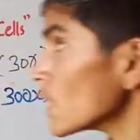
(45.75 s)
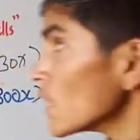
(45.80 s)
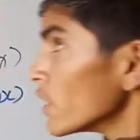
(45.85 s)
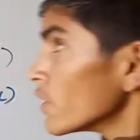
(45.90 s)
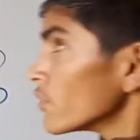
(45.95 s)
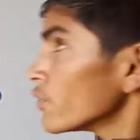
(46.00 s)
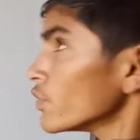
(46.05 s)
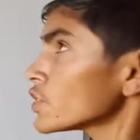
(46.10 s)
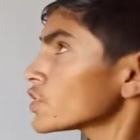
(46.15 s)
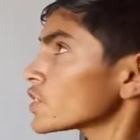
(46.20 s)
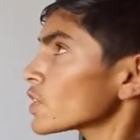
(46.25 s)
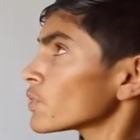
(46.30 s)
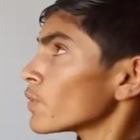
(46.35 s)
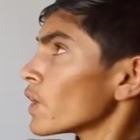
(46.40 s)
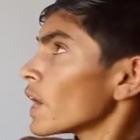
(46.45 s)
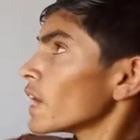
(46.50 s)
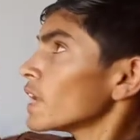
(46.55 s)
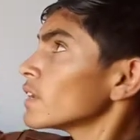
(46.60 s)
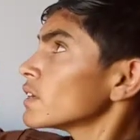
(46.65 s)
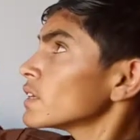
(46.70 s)
First of
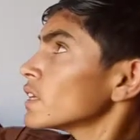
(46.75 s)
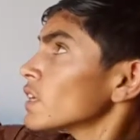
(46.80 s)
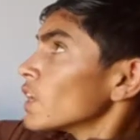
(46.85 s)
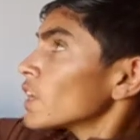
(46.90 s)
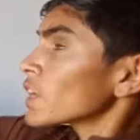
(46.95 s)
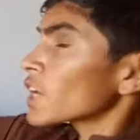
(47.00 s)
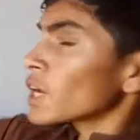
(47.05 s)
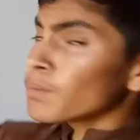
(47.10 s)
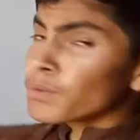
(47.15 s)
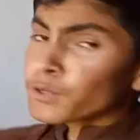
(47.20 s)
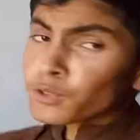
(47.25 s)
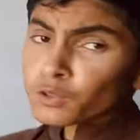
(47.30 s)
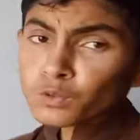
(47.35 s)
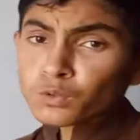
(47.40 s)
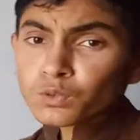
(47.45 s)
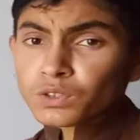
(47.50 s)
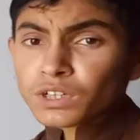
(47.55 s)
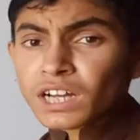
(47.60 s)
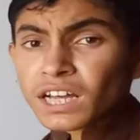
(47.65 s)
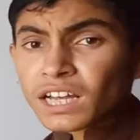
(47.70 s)
all, Robert
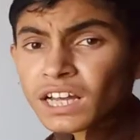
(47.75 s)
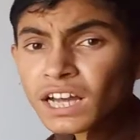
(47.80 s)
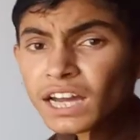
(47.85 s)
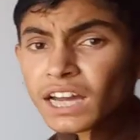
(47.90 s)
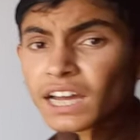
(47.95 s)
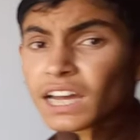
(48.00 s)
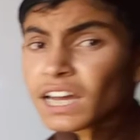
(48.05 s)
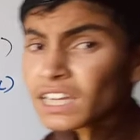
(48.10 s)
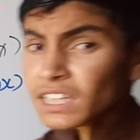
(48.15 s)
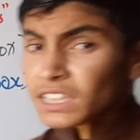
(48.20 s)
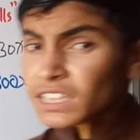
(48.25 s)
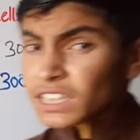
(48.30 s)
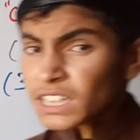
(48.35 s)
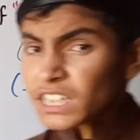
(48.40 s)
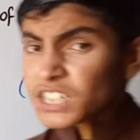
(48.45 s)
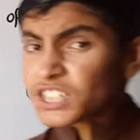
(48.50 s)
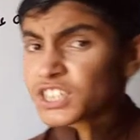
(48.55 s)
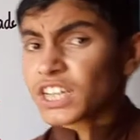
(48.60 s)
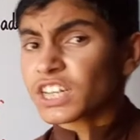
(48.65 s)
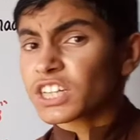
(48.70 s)
Hooke,
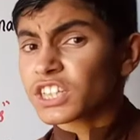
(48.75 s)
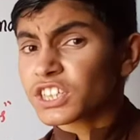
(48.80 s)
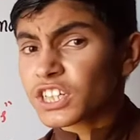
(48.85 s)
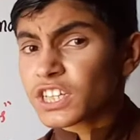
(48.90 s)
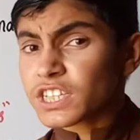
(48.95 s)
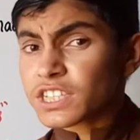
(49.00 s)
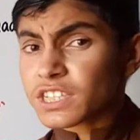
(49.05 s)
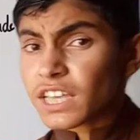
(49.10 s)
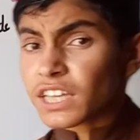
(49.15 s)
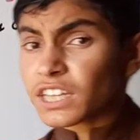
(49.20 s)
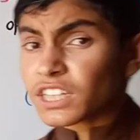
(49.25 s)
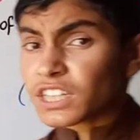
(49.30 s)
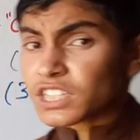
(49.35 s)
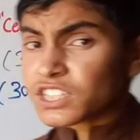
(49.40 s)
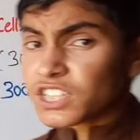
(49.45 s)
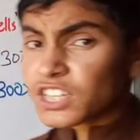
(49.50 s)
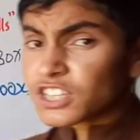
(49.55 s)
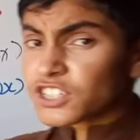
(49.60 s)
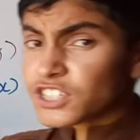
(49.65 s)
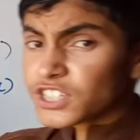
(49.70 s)
English scientist in
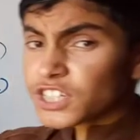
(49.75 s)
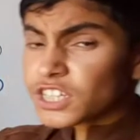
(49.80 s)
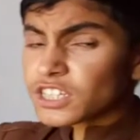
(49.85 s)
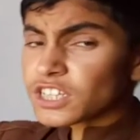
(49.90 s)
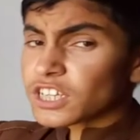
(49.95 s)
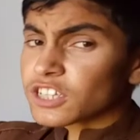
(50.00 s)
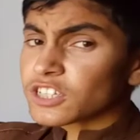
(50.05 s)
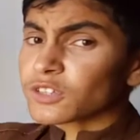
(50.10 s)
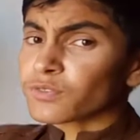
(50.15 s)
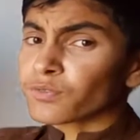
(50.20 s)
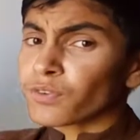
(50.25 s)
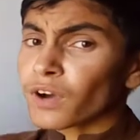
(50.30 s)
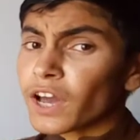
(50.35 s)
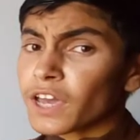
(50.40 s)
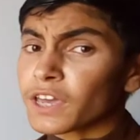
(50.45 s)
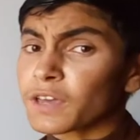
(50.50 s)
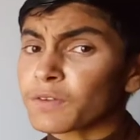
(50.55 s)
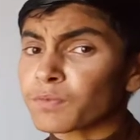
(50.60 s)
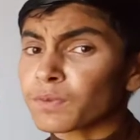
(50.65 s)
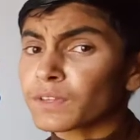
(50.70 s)

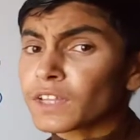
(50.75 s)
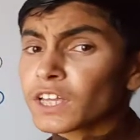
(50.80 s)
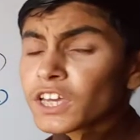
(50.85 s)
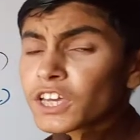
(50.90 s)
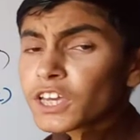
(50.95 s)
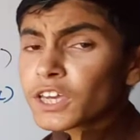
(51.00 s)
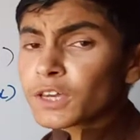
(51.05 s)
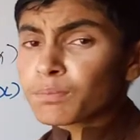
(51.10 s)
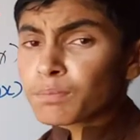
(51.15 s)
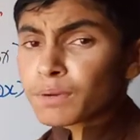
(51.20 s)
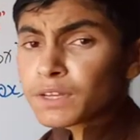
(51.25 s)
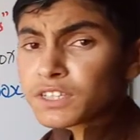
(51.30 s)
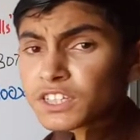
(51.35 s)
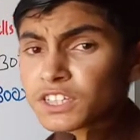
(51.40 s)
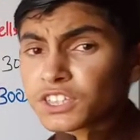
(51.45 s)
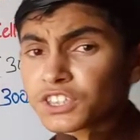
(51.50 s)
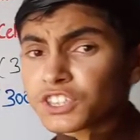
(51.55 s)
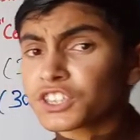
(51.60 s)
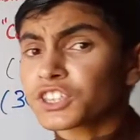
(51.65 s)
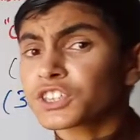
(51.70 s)
1665, he
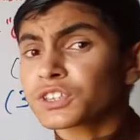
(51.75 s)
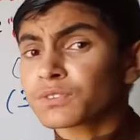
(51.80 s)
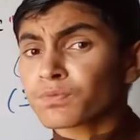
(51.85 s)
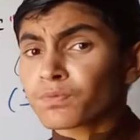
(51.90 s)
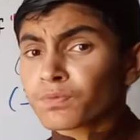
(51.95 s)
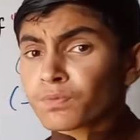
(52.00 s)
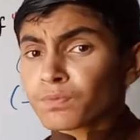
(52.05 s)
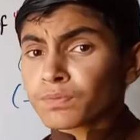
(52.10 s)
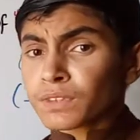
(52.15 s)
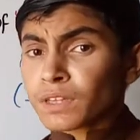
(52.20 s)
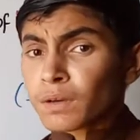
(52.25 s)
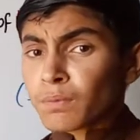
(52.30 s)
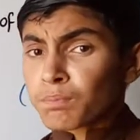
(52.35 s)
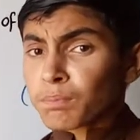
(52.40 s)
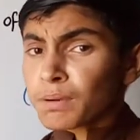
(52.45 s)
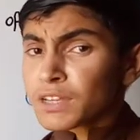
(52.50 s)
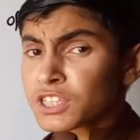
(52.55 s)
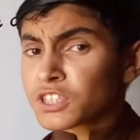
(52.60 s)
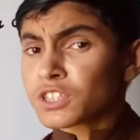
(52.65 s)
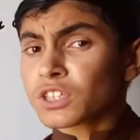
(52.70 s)
presented the
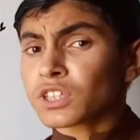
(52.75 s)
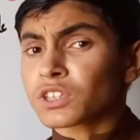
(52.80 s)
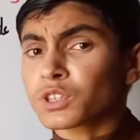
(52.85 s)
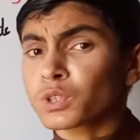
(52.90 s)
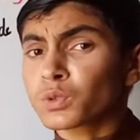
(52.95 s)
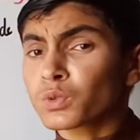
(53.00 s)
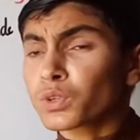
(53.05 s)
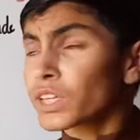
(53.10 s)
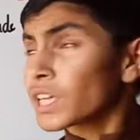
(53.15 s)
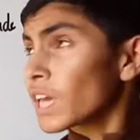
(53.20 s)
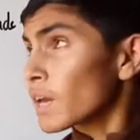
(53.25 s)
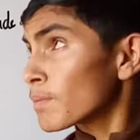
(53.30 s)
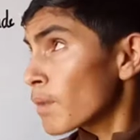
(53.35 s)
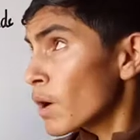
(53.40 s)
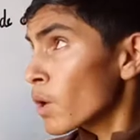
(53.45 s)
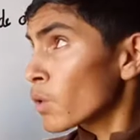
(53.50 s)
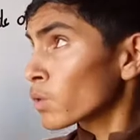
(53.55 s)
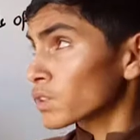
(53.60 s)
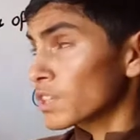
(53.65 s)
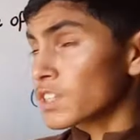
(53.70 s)
first theory
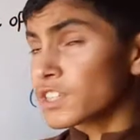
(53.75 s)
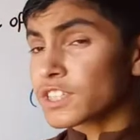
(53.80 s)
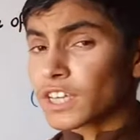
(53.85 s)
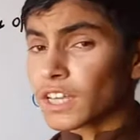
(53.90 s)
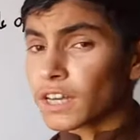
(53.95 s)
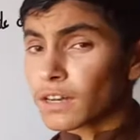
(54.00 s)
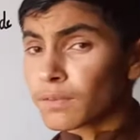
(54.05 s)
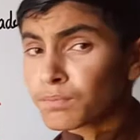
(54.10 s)
about the cell.